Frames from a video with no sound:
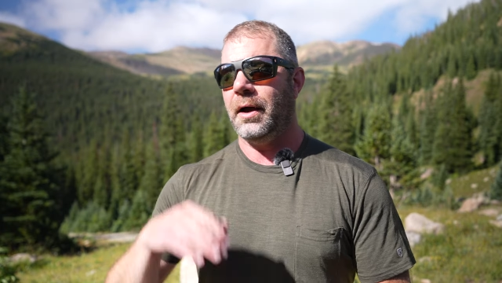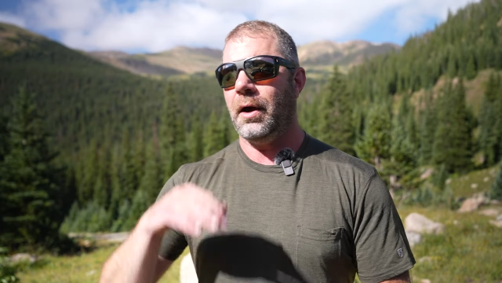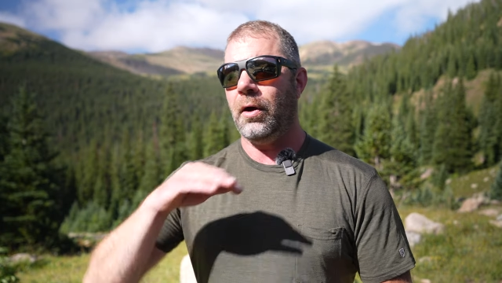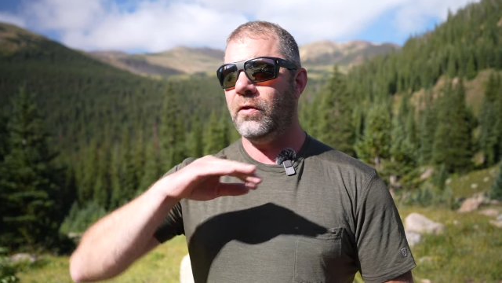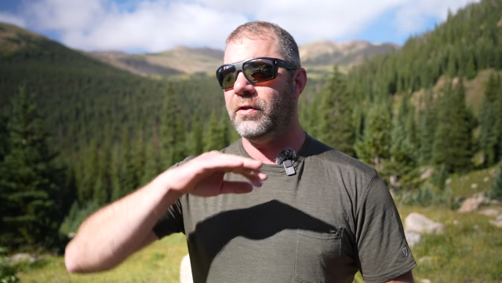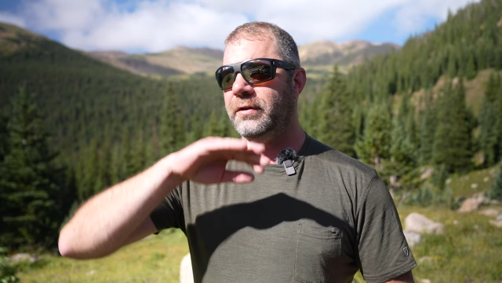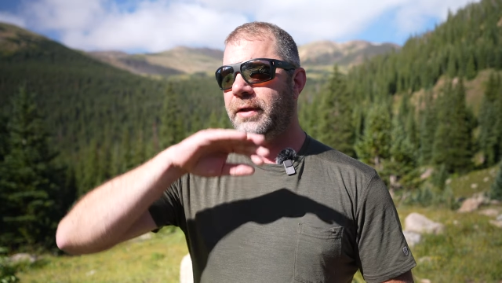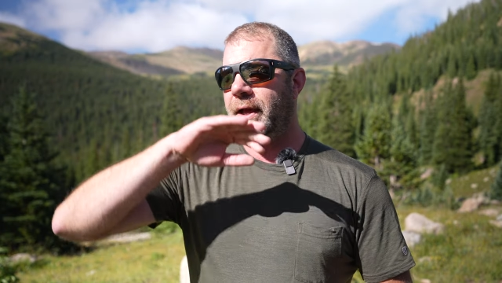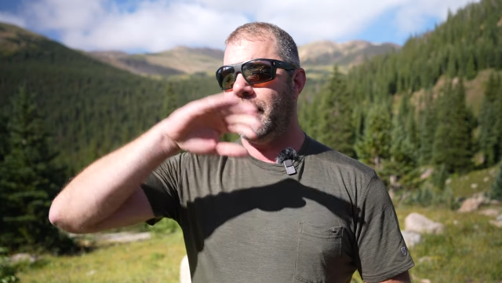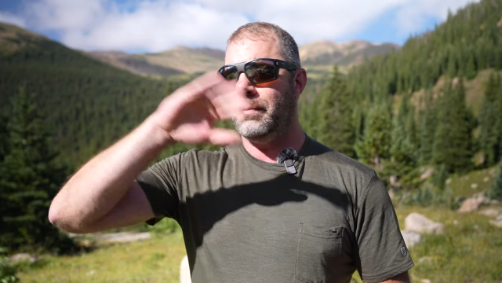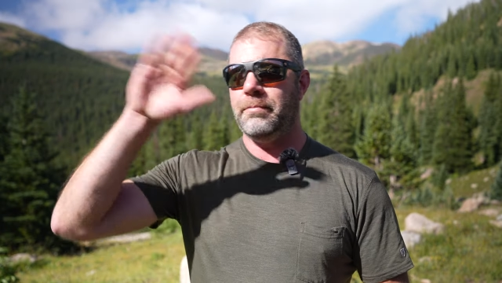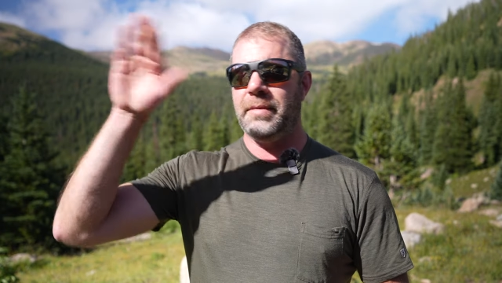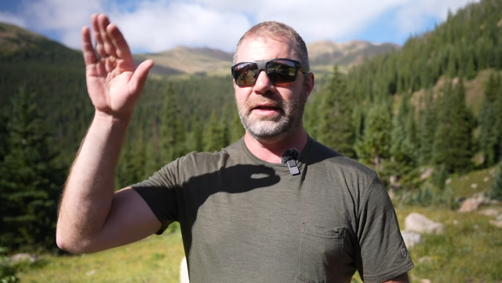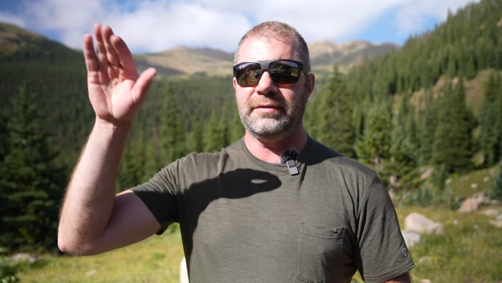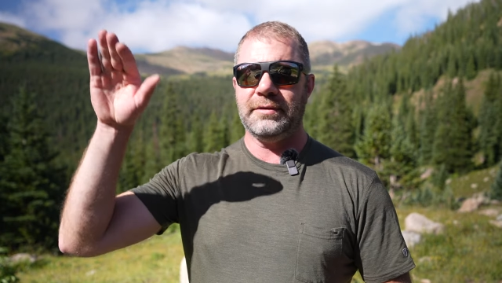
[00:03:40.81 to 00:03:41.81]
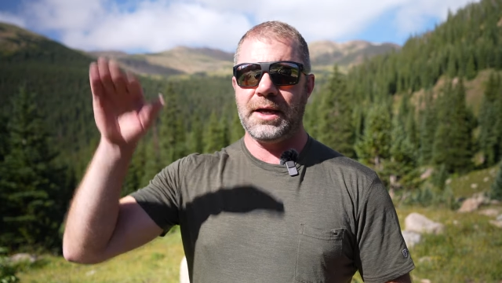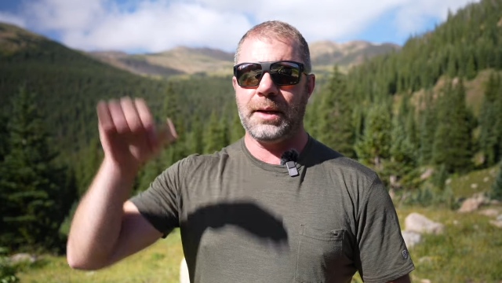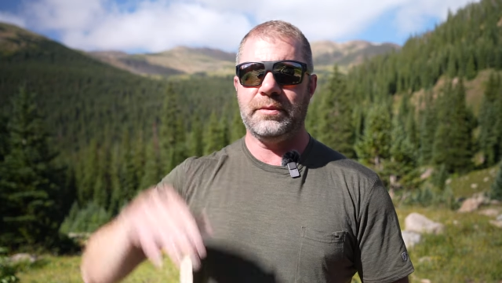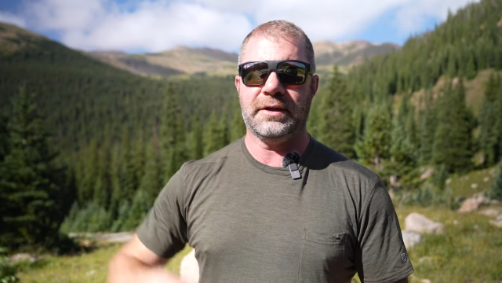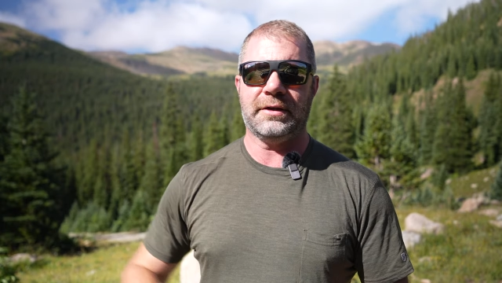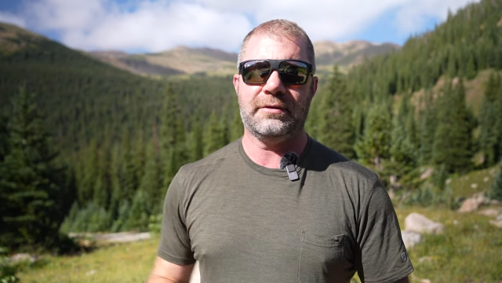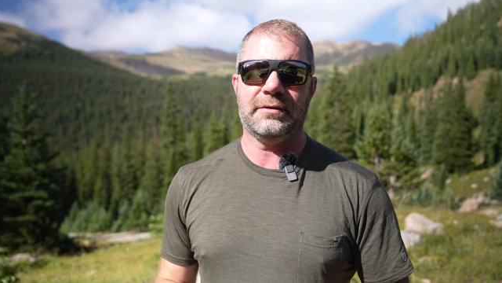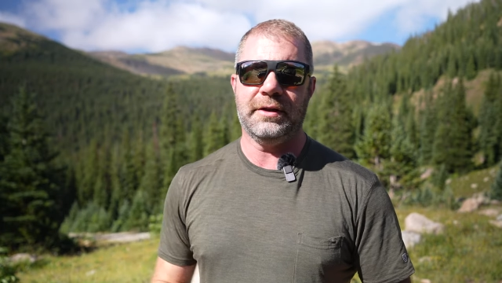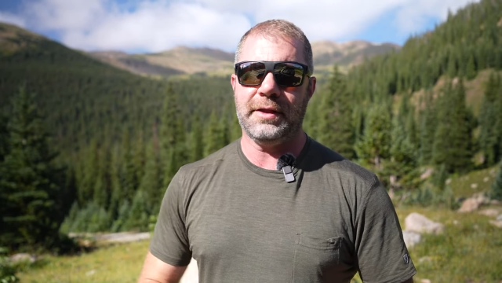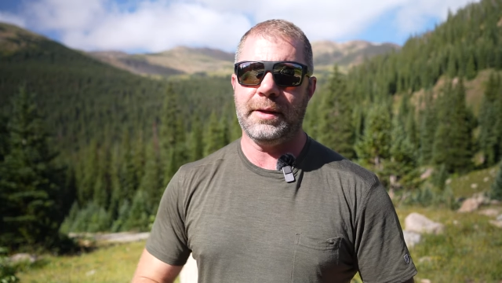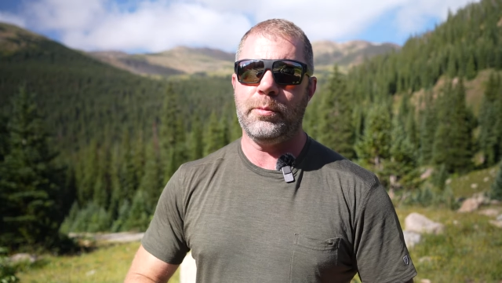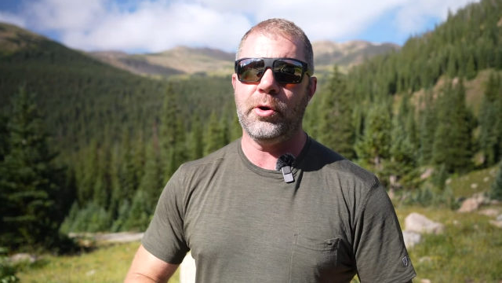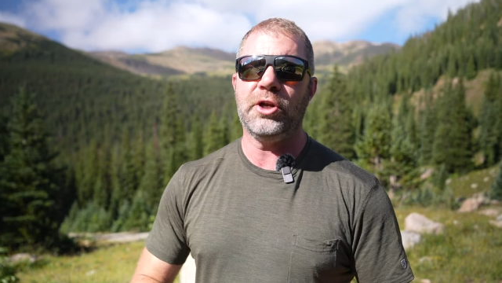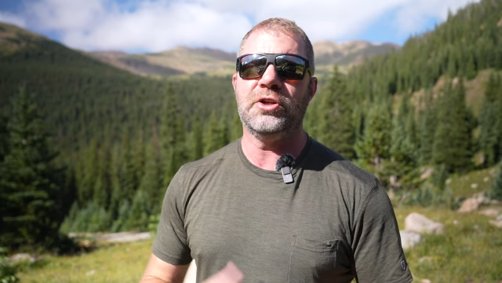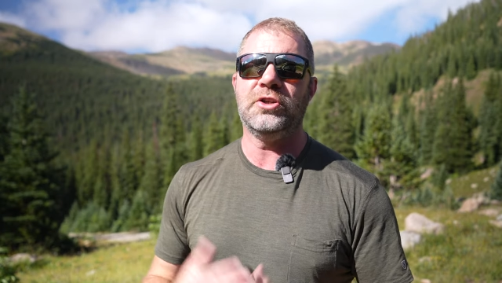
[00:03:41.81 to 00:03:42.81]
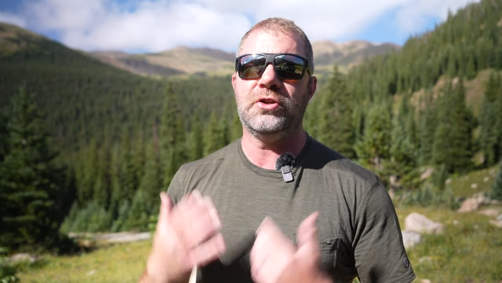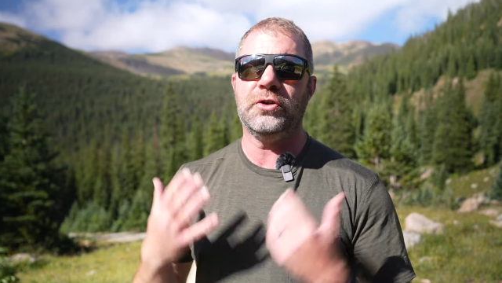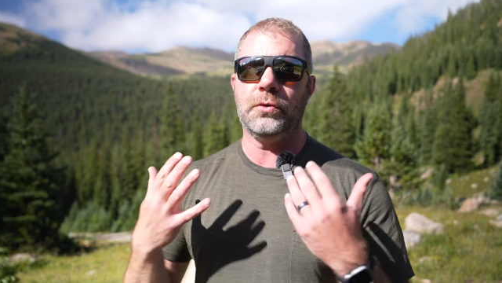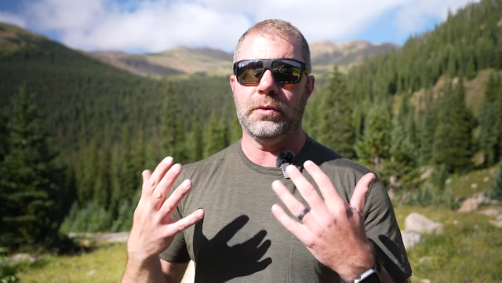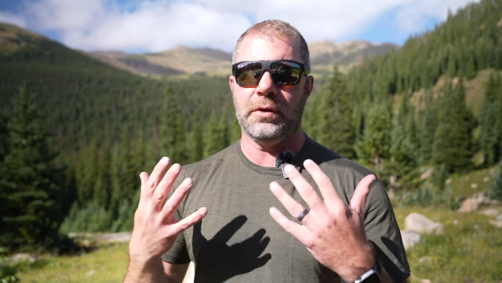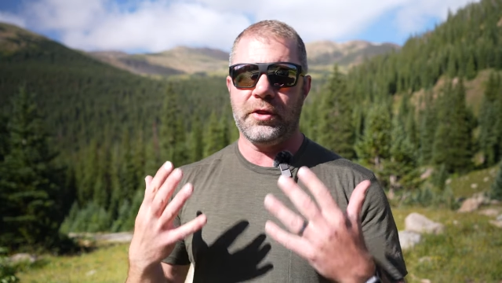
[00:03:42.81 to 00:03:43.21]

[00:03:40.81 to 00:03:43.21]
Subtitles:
all the amazing optics that they put into